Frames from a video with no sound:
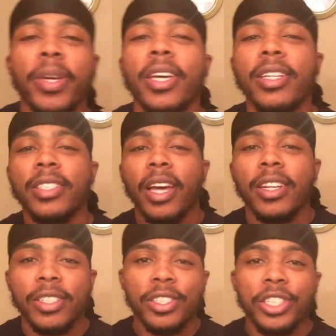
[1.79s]
man
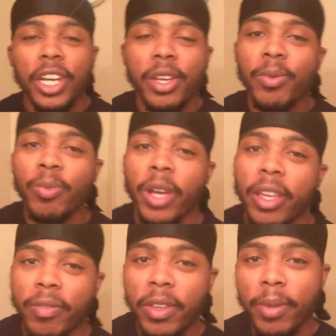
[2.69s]
Titus J
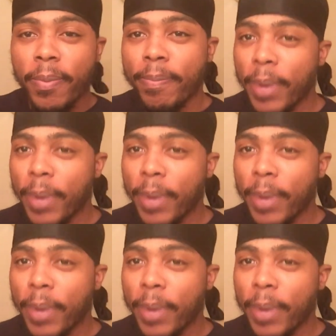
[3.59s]
Wavy